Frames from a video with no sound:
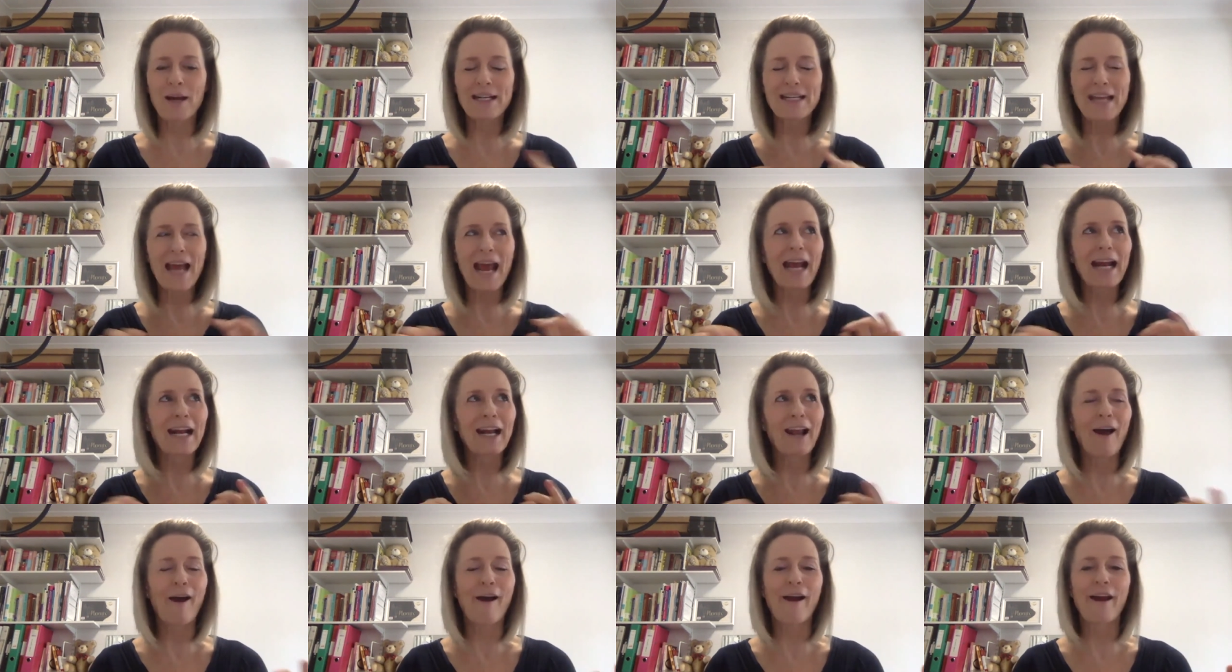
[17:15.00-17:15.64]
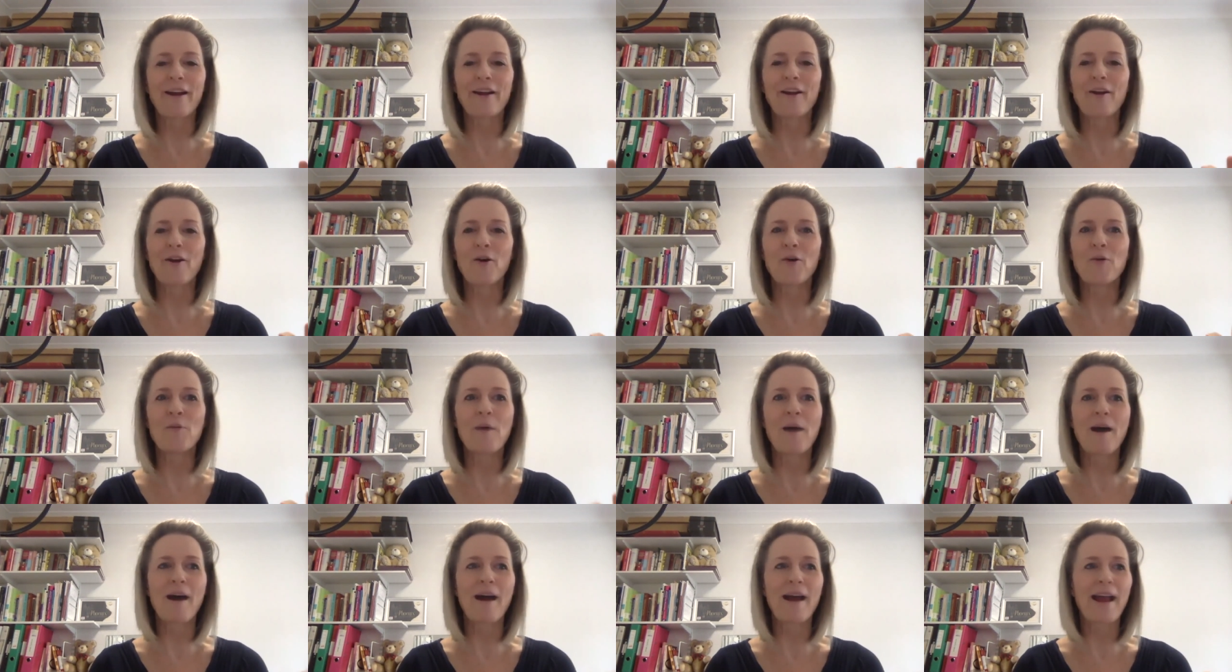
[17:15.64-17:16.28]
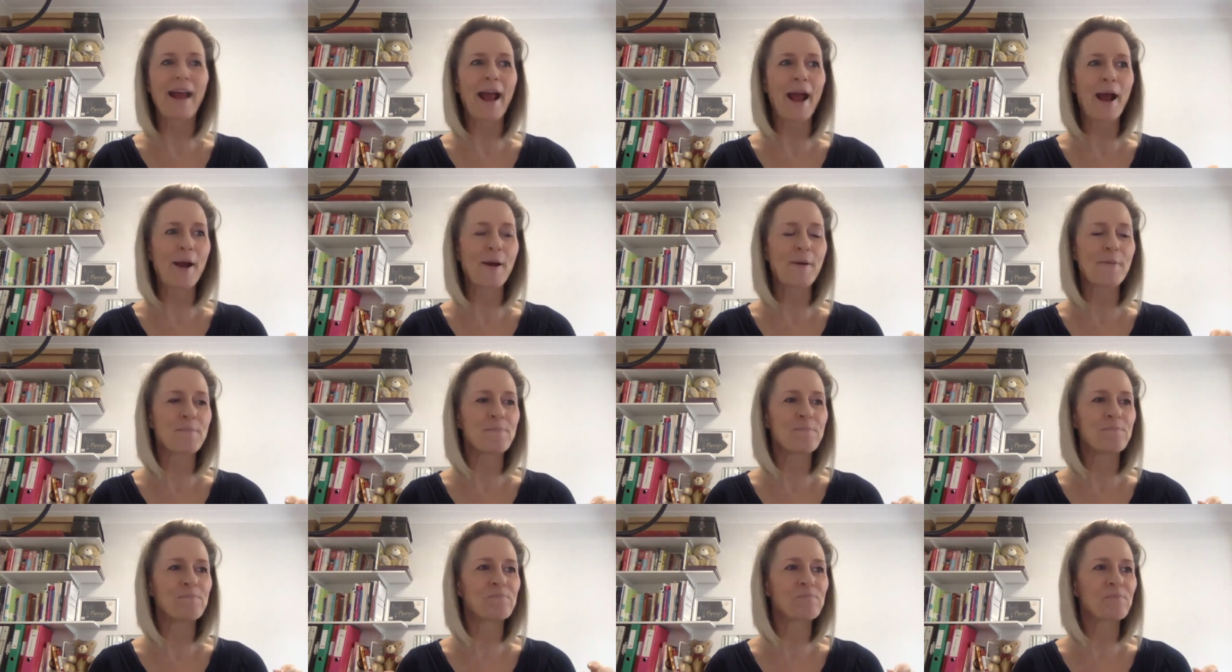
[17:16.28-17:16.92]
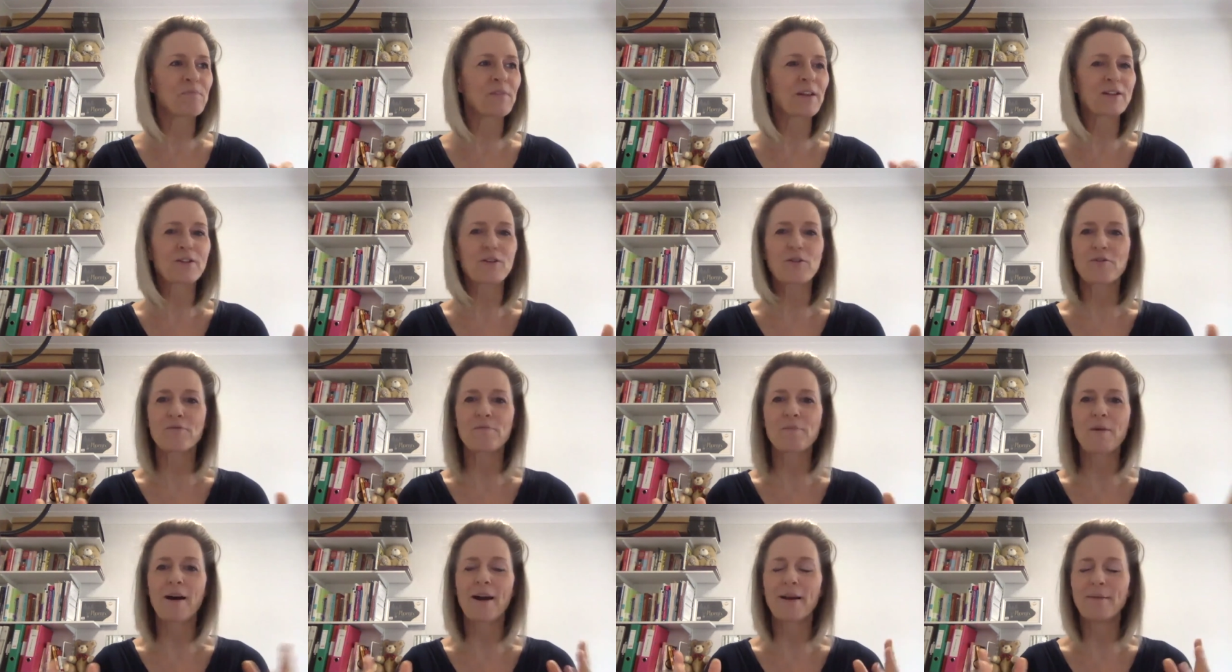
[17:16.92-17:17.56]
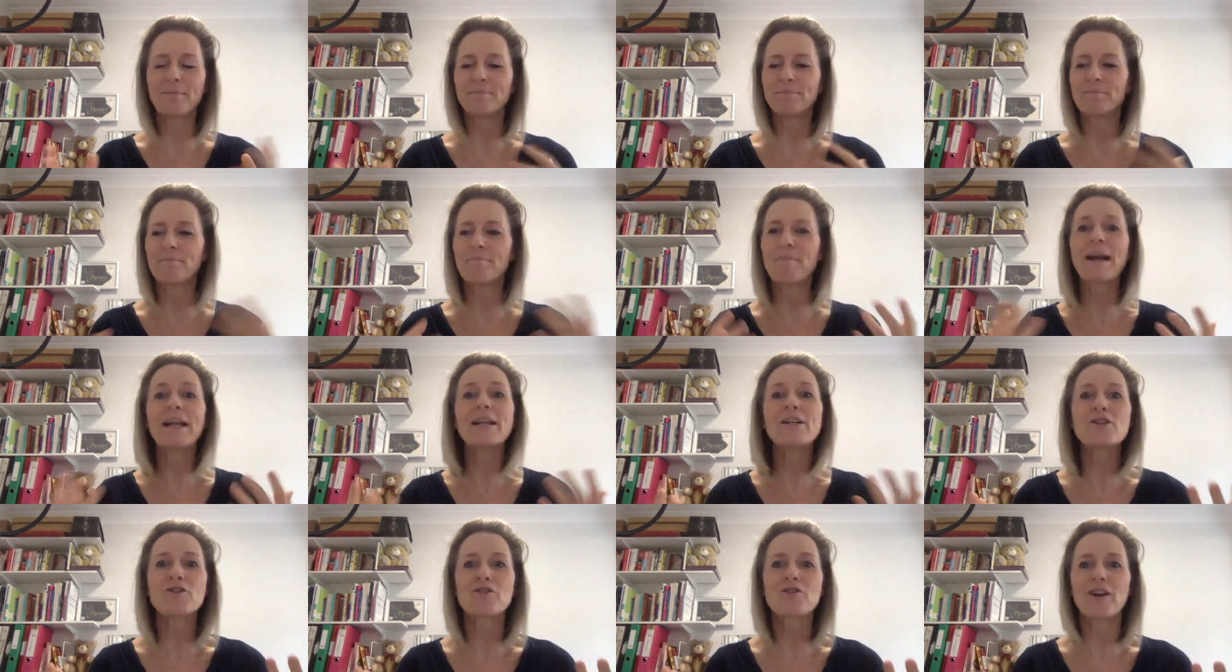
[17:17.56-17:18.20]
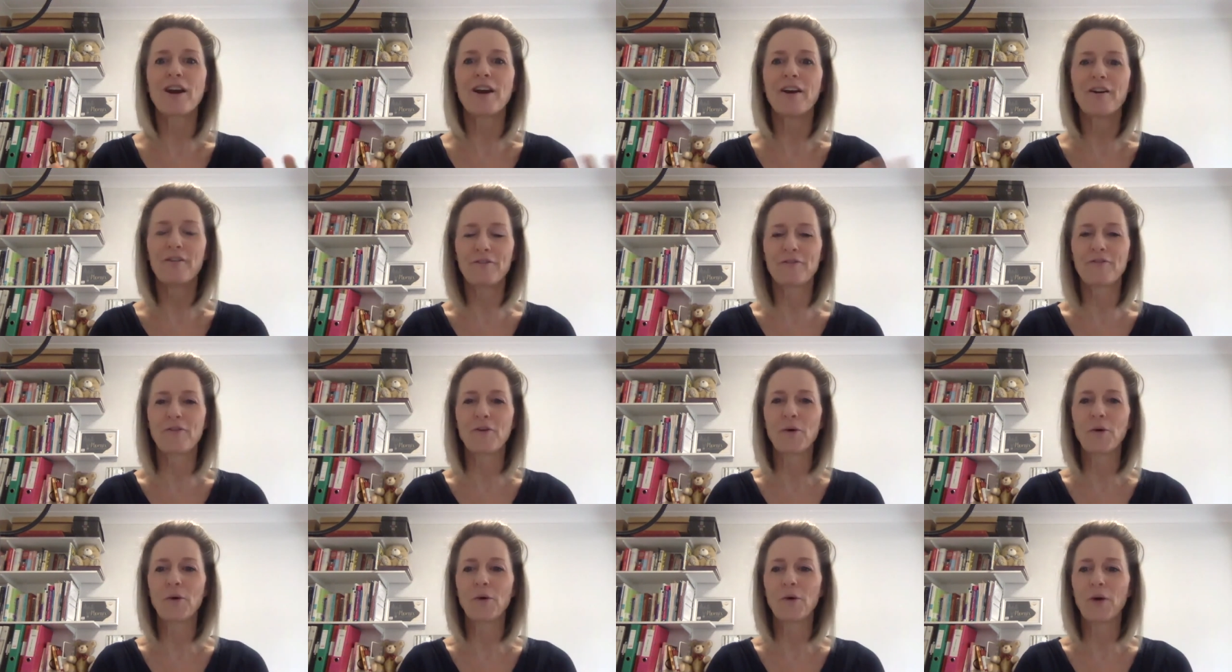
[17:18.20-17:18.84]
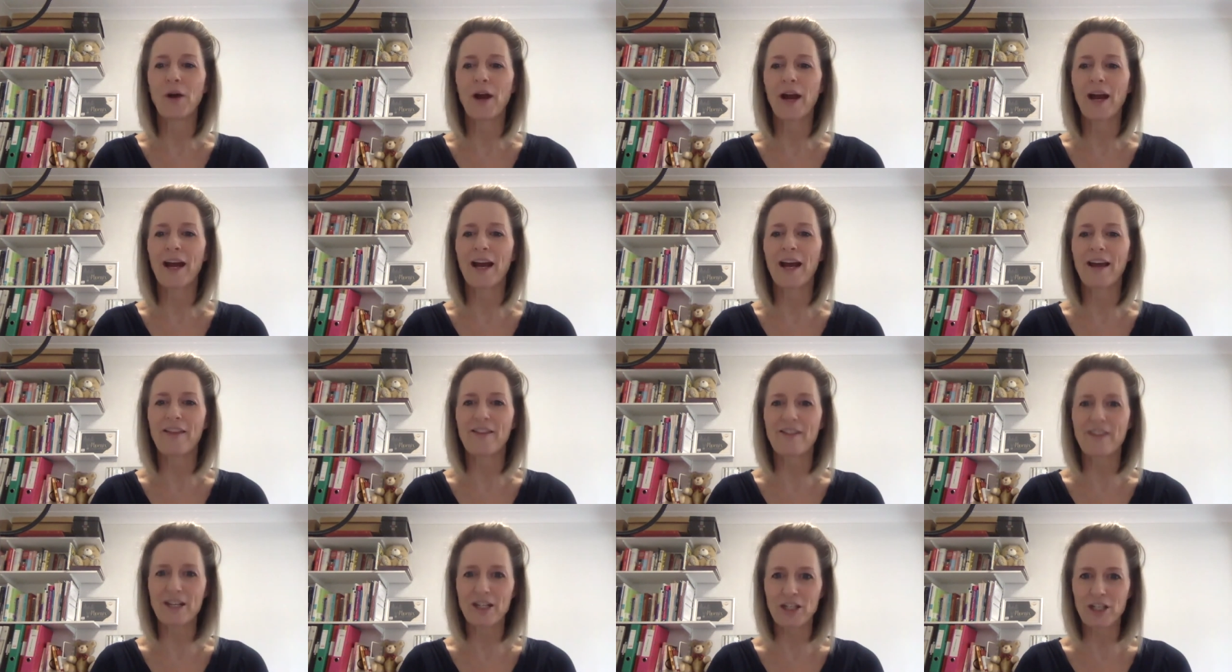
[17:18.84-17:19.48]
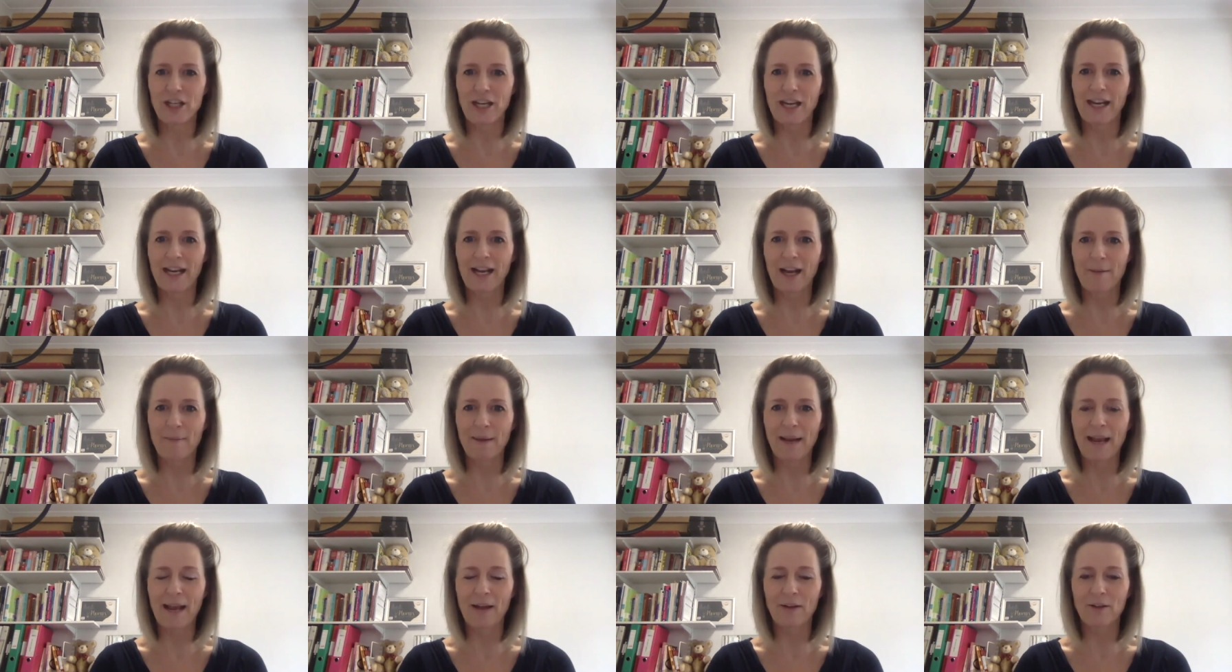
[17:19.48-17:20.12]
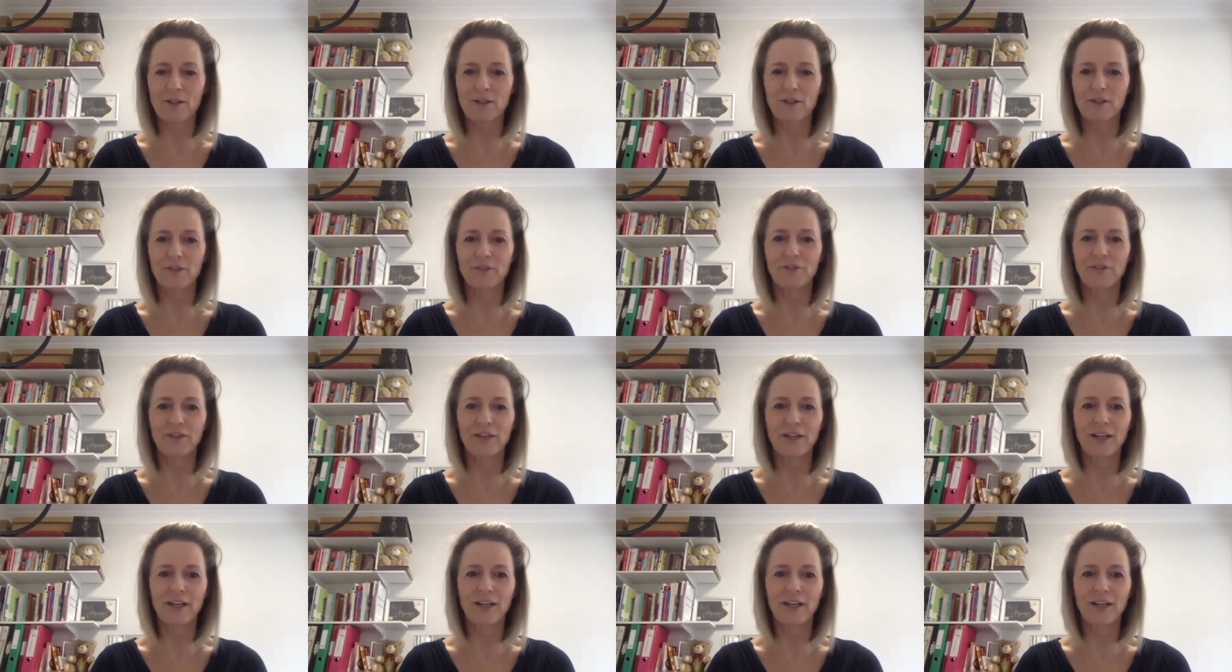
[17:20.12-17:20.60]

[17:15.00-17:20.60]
tagline, or my sort of my mantra for this year, coming out of